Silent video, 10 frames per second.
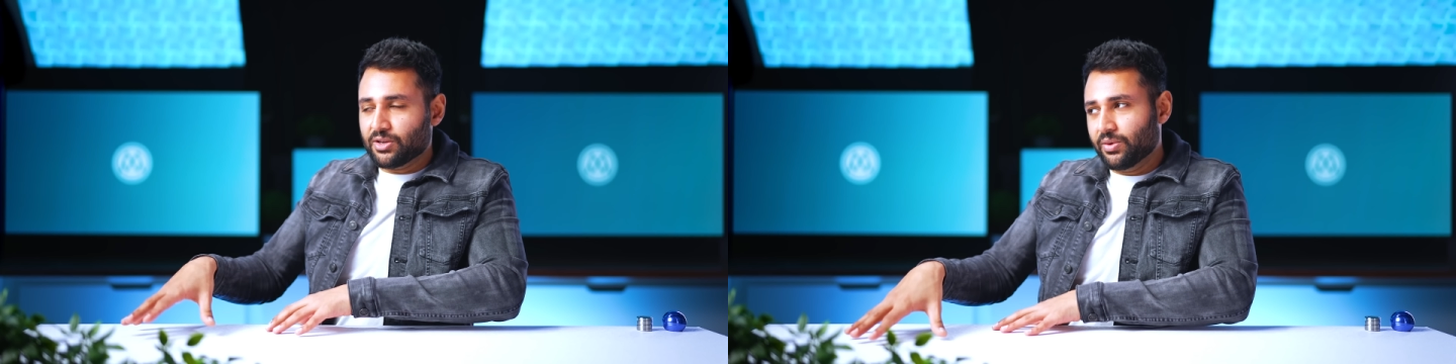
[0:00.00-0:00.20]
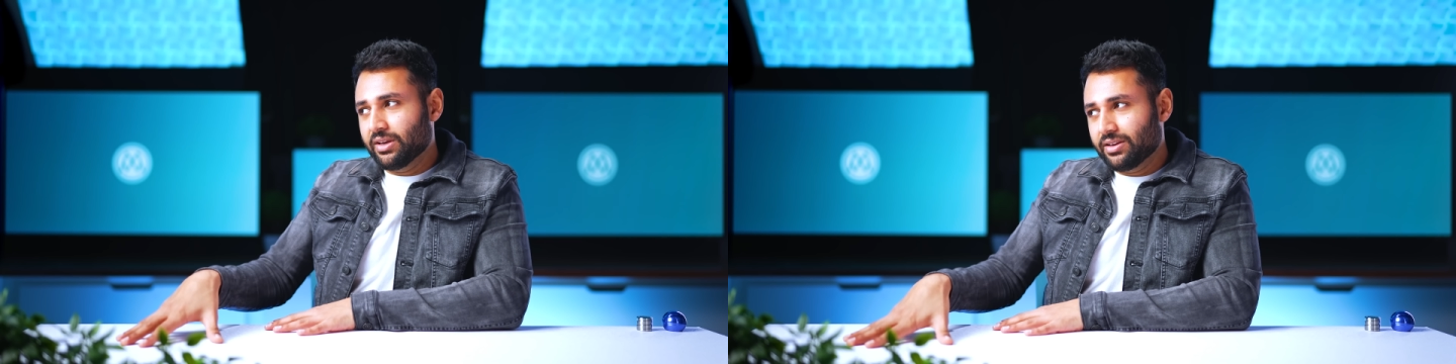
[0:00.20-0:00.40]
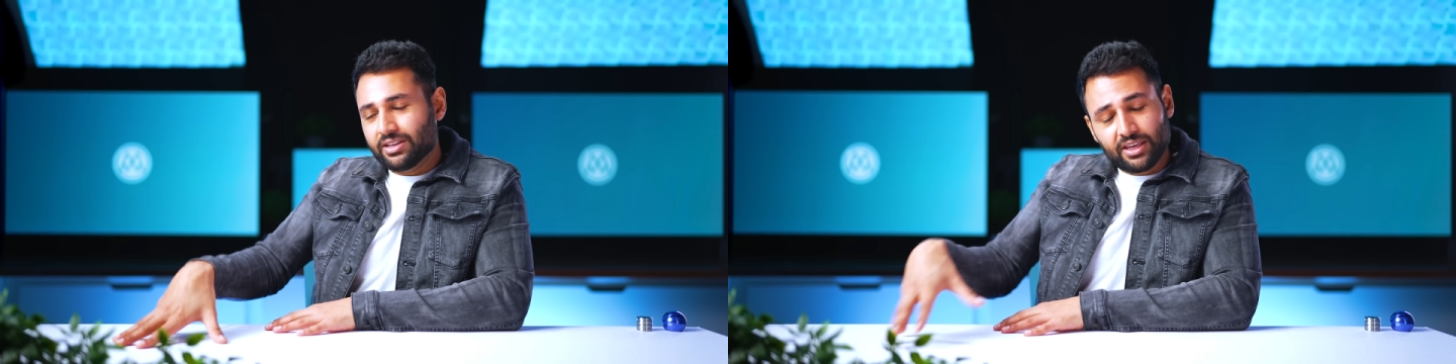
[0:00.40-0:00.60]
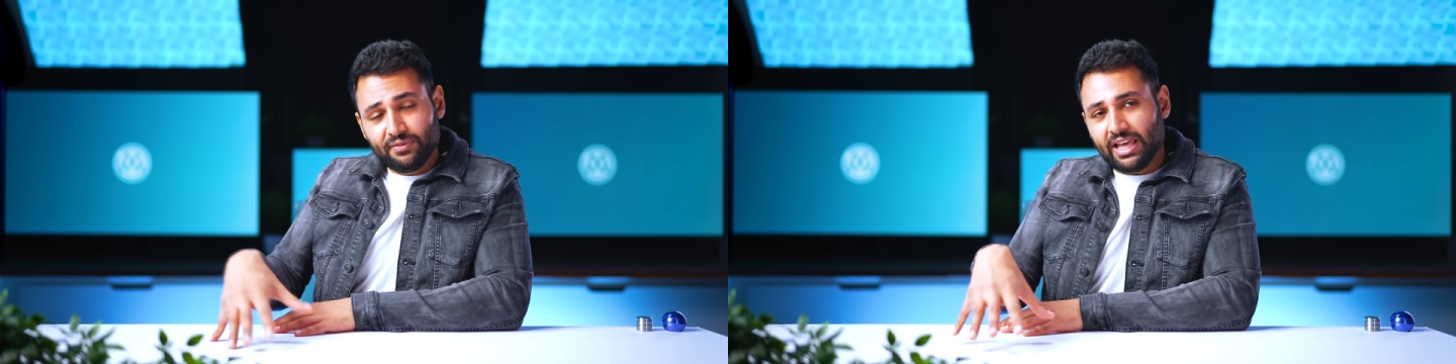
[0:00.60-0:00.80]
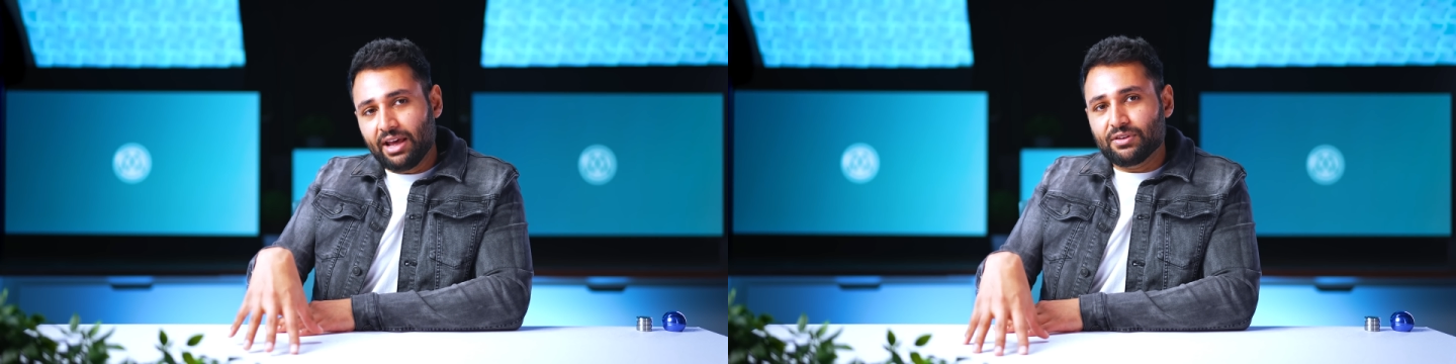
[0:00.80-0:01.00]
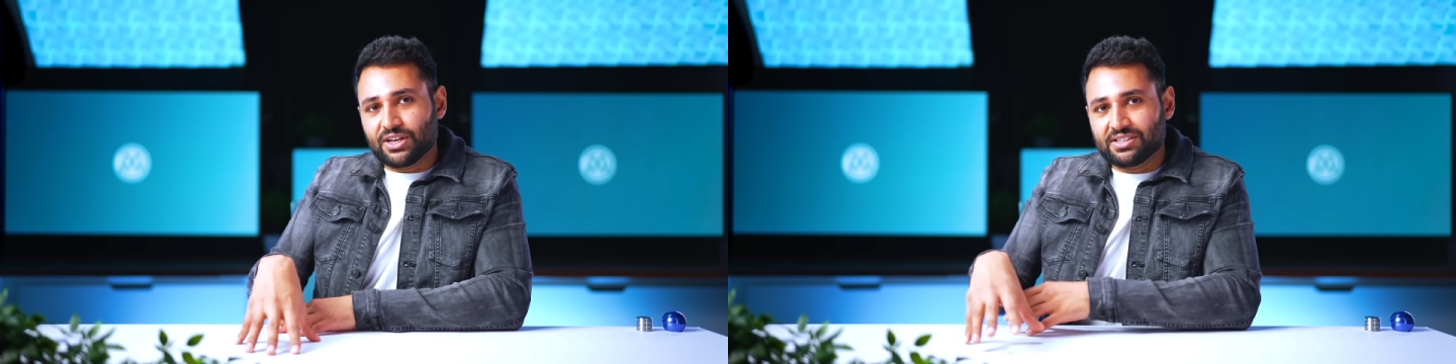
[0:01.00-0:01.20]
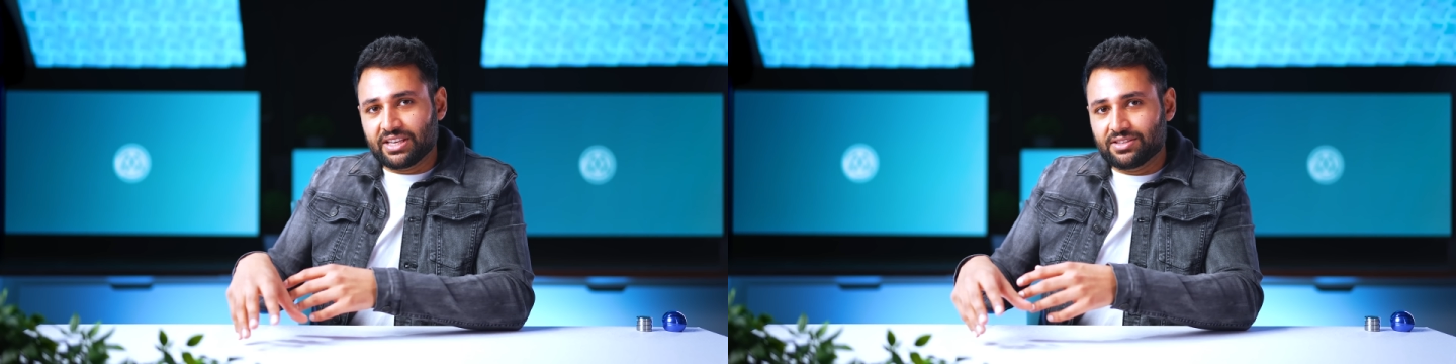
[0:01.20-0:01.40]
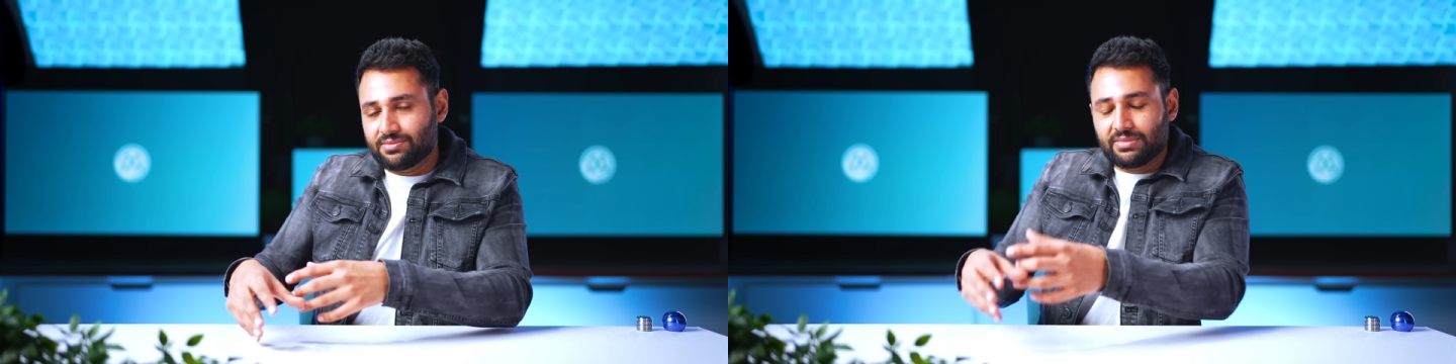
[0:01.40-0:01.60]
so, given that advertising
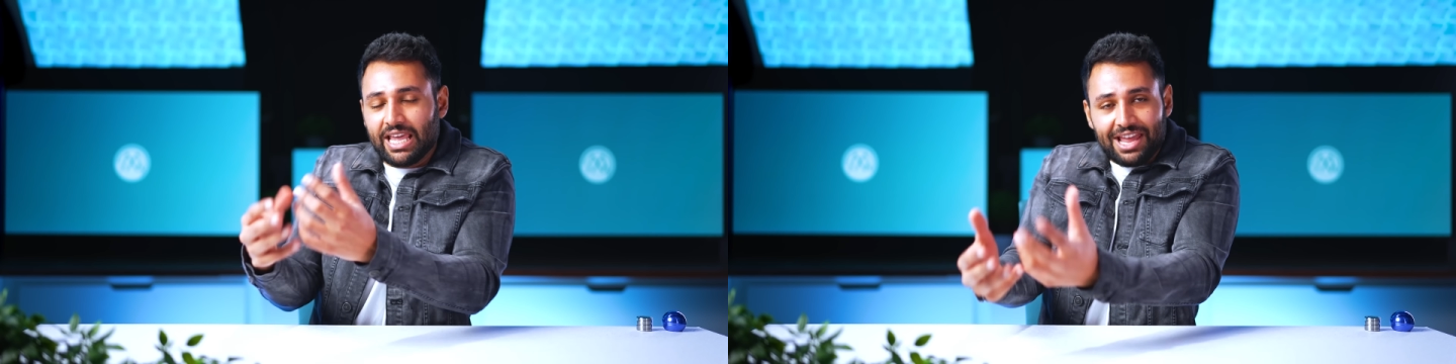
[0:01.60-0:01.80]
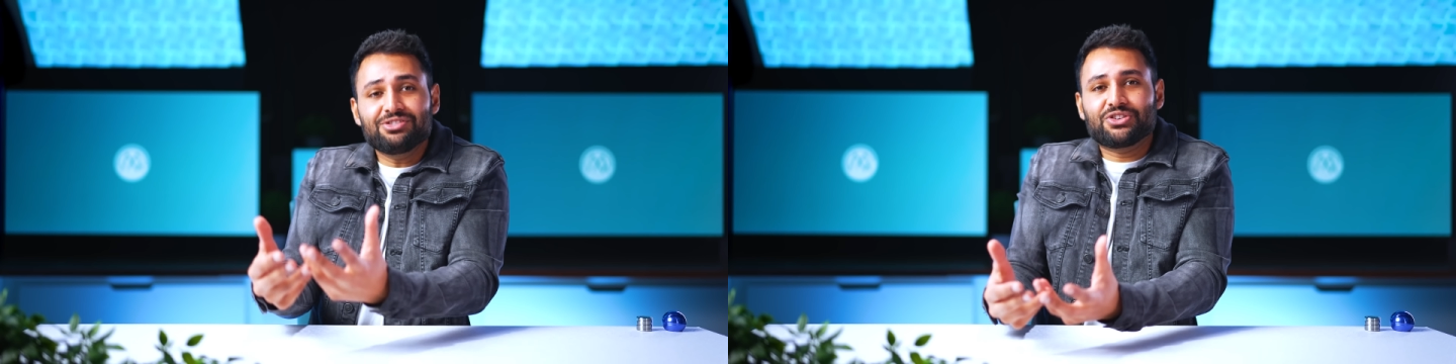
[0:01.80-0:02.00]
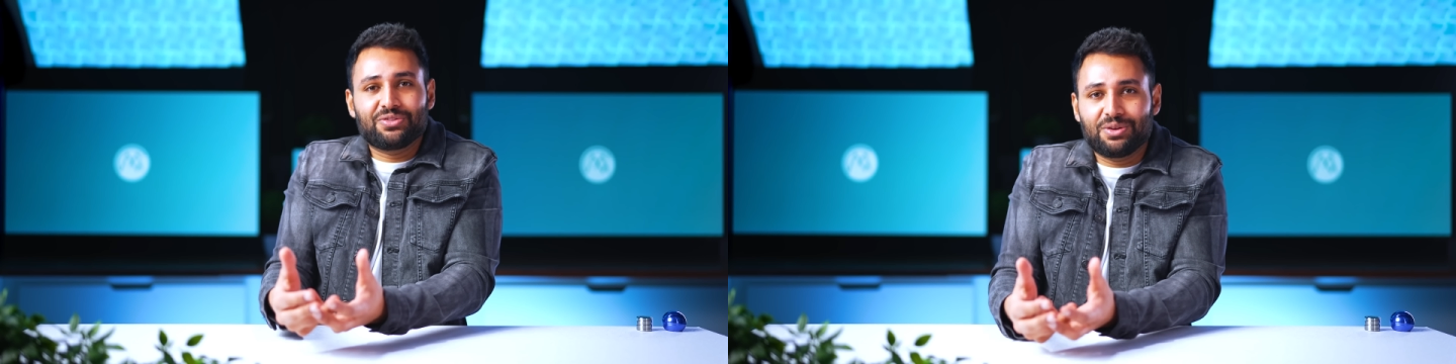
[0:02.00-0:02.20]
is the engine